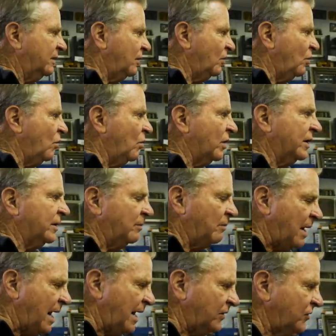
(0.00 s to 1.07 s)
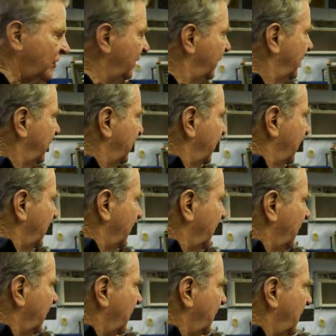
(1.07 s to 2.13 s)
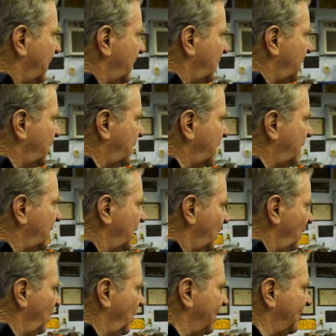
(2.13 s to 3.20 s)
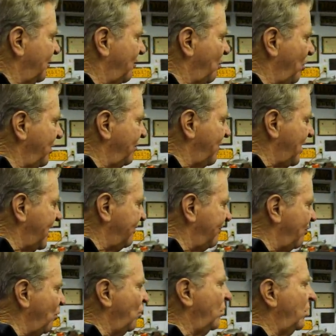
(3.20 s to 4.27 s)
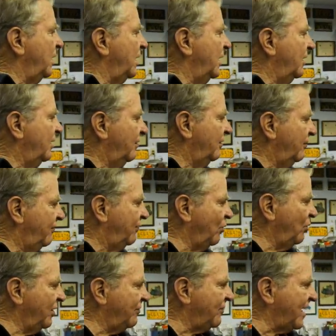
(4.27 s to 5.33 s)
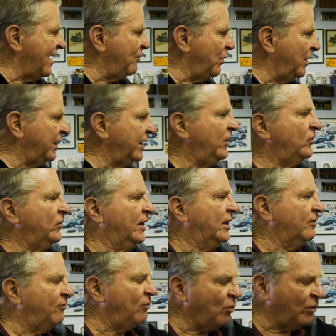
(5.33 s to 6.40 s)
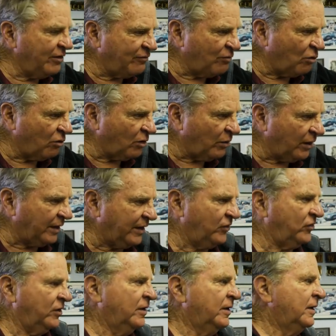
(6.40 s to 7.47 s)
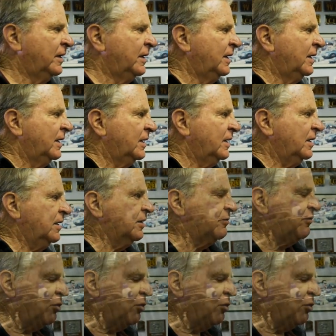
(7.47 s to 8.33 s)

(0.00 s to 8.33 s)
end of the war in the box. Uh, we have a forty-five Ford, forty-five Willys, and a forty-four Willys. The